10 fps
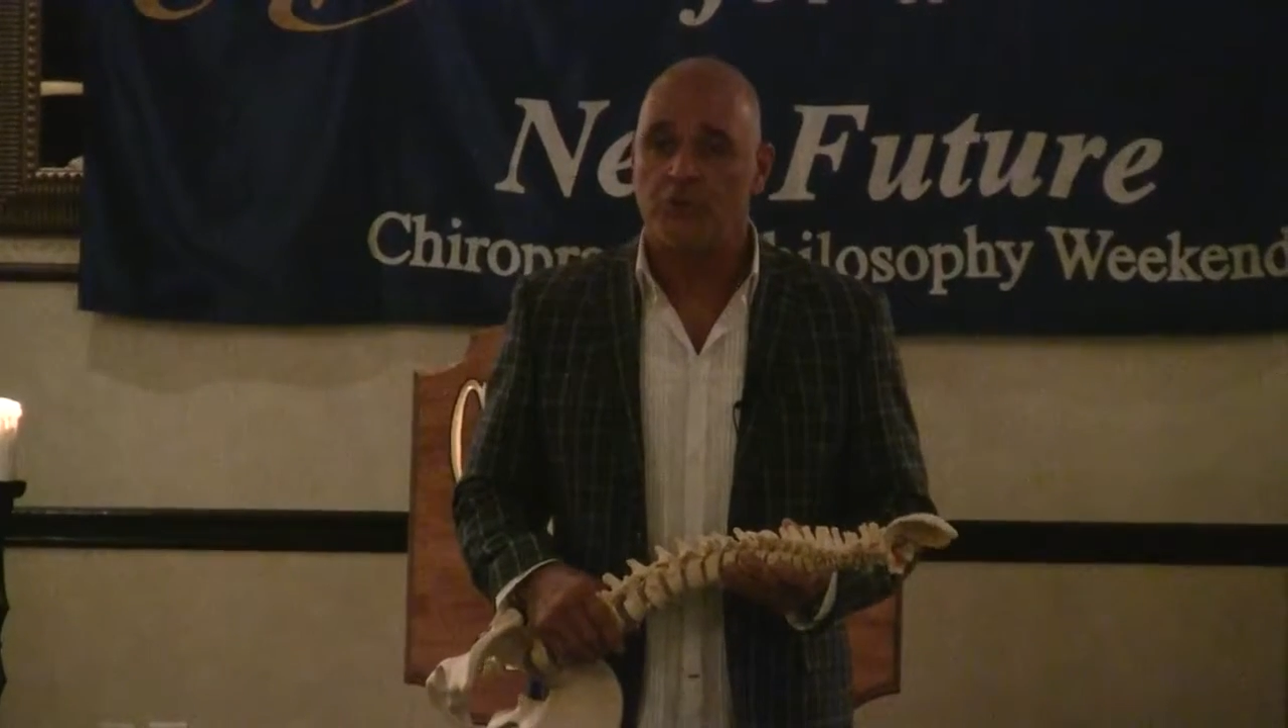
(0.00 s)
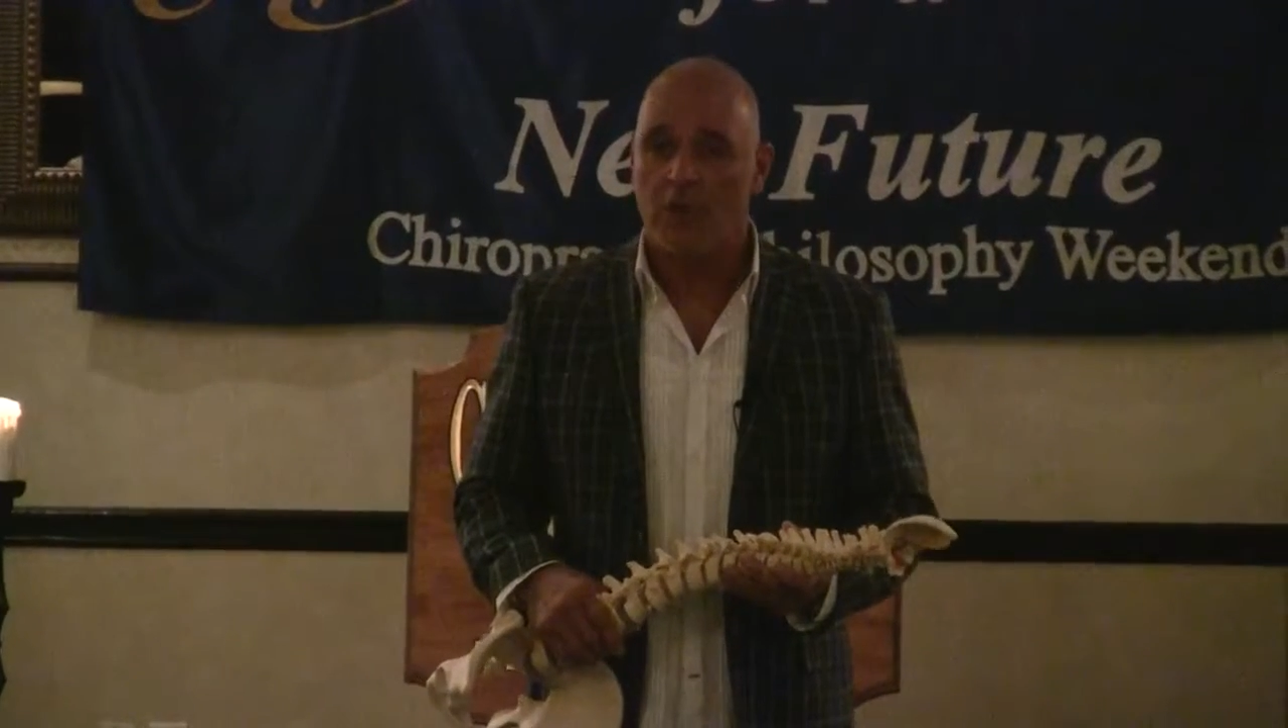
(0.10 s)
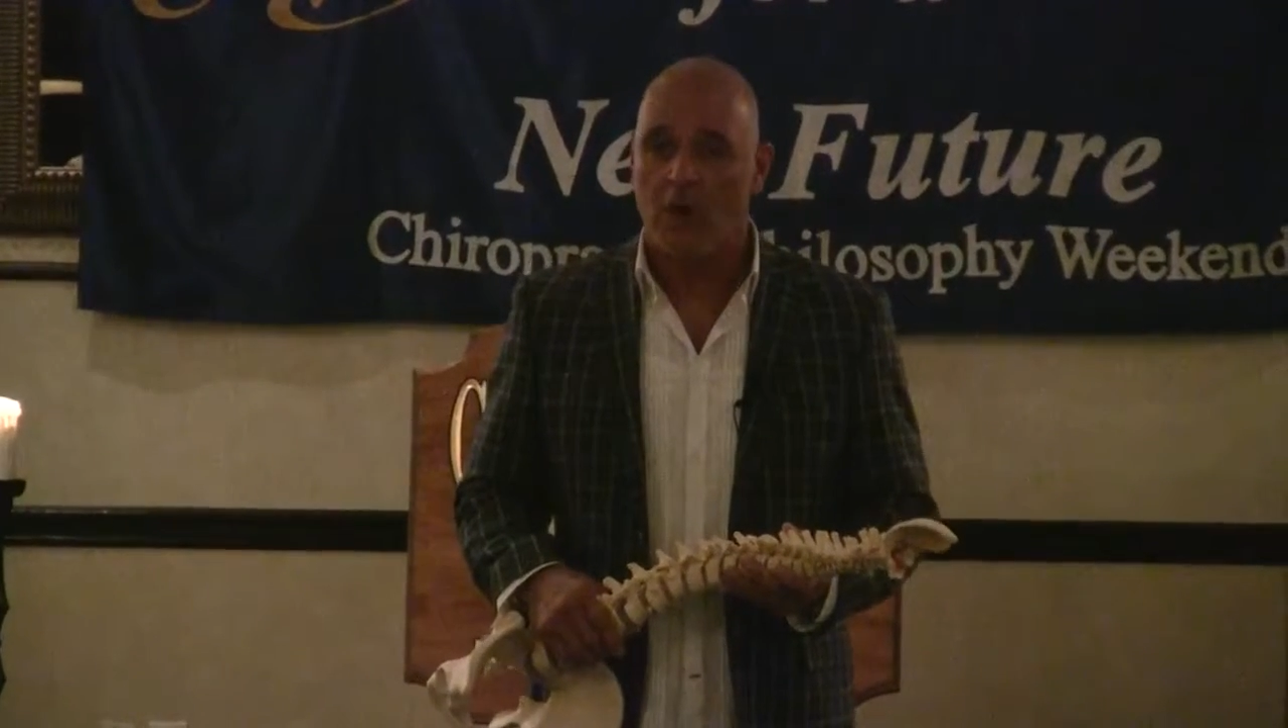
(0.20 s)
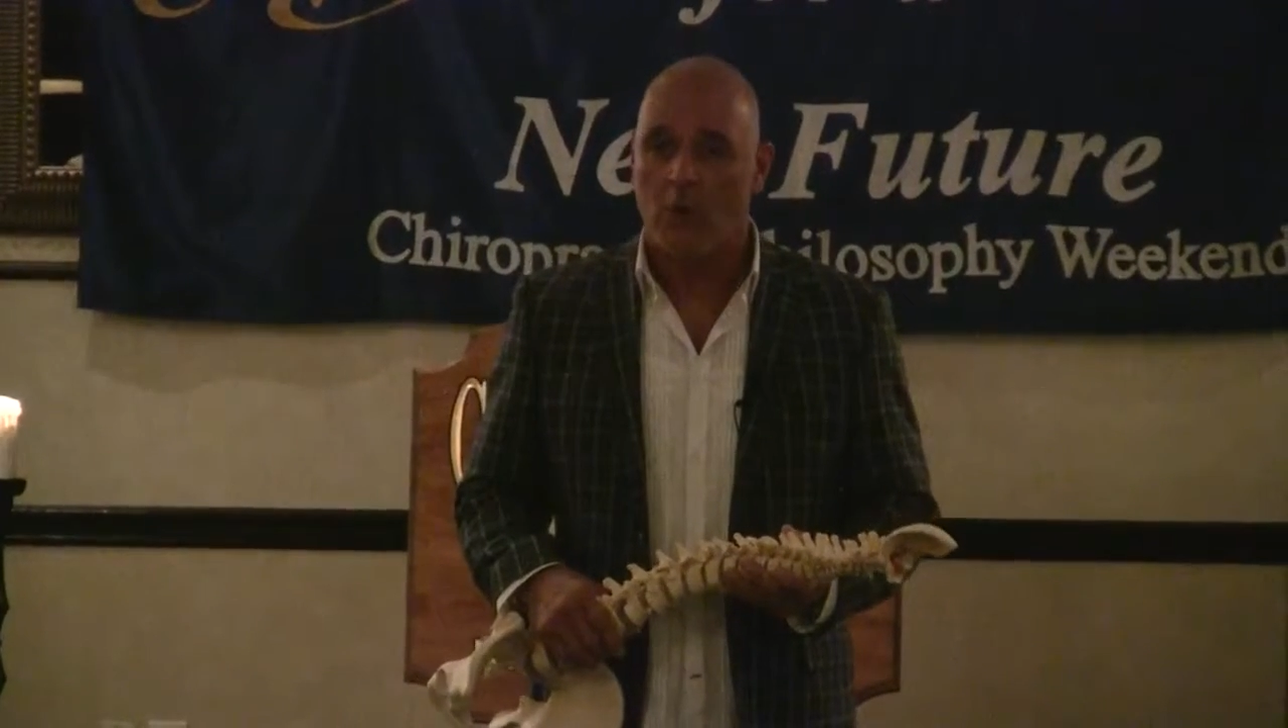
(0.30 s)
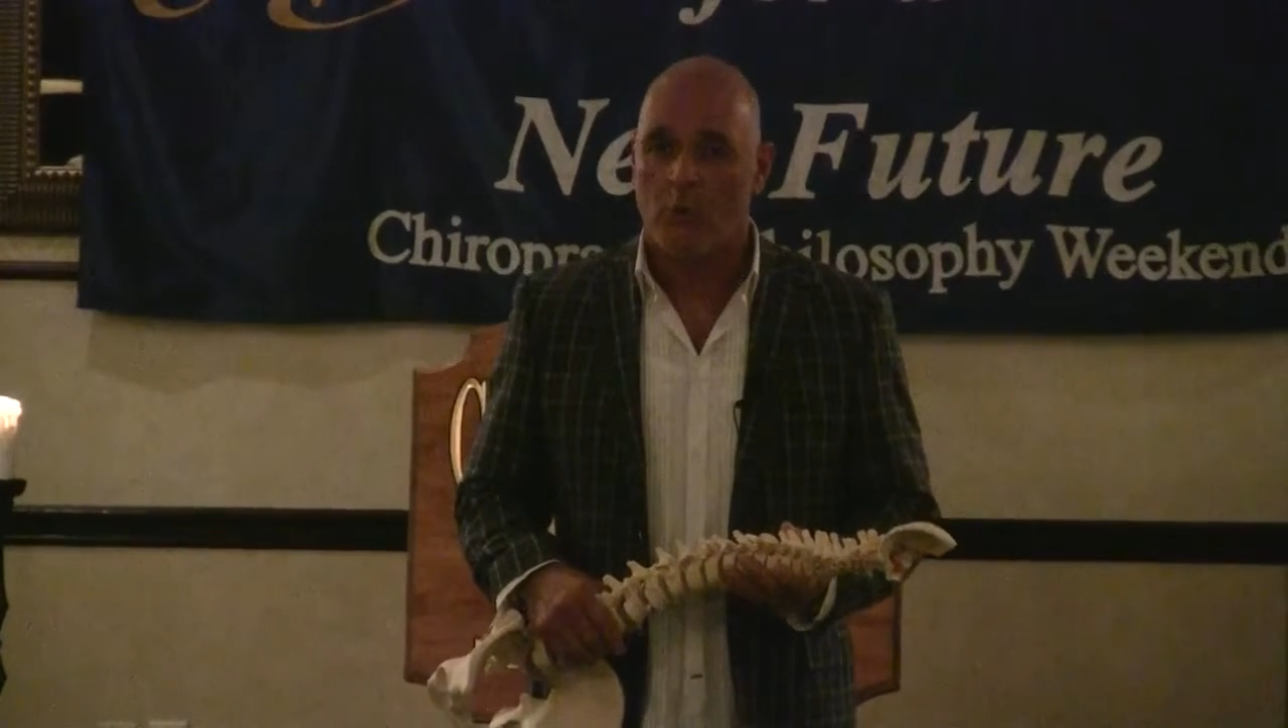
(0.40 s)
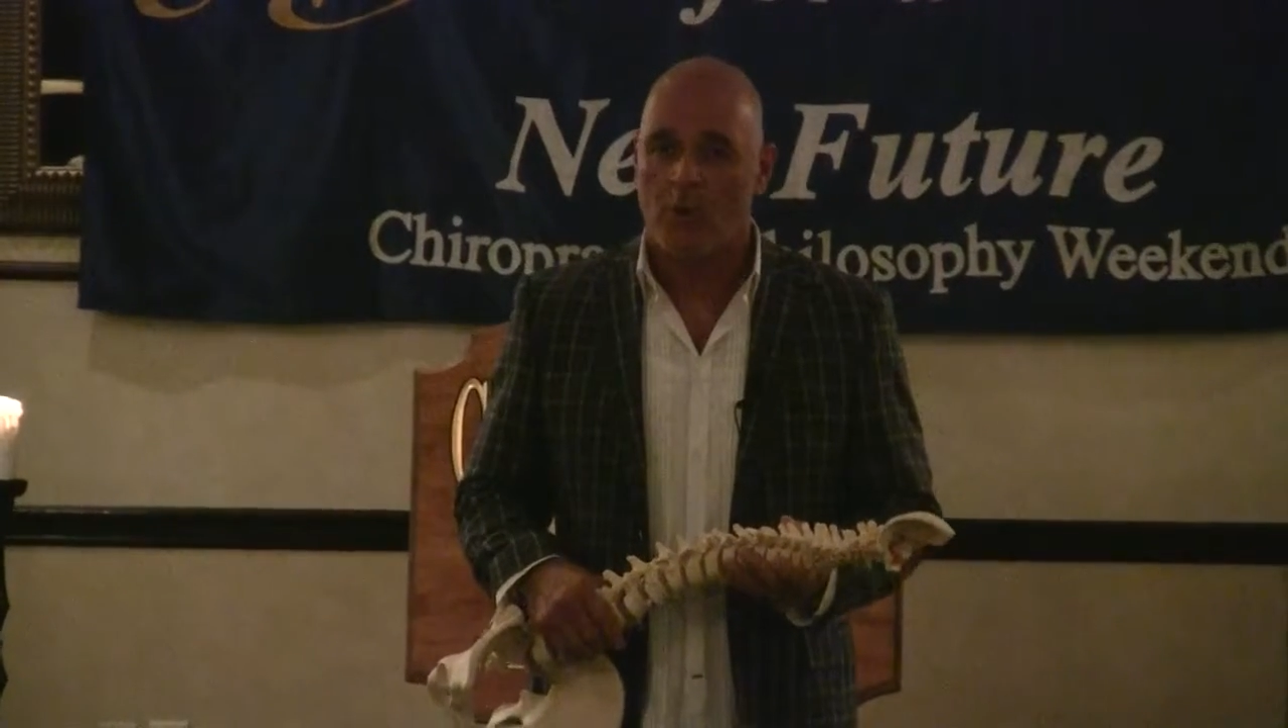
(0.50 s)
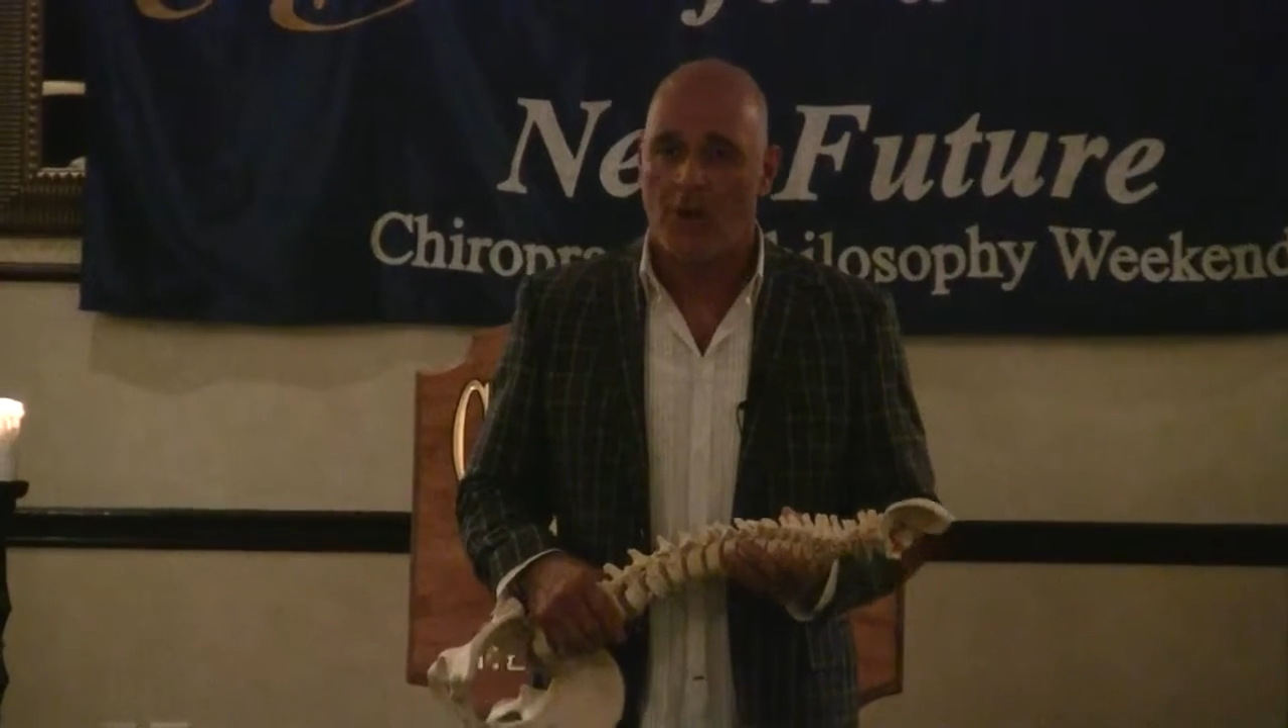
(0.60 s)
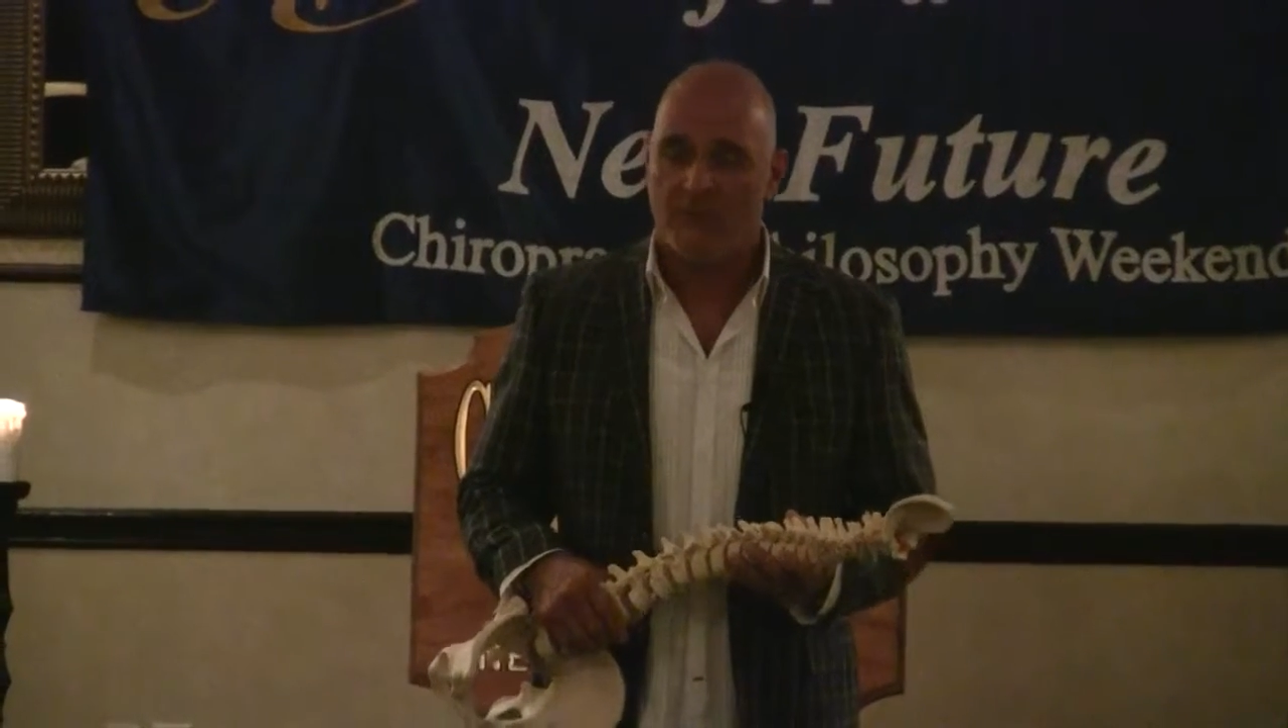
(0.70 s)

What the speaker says: to know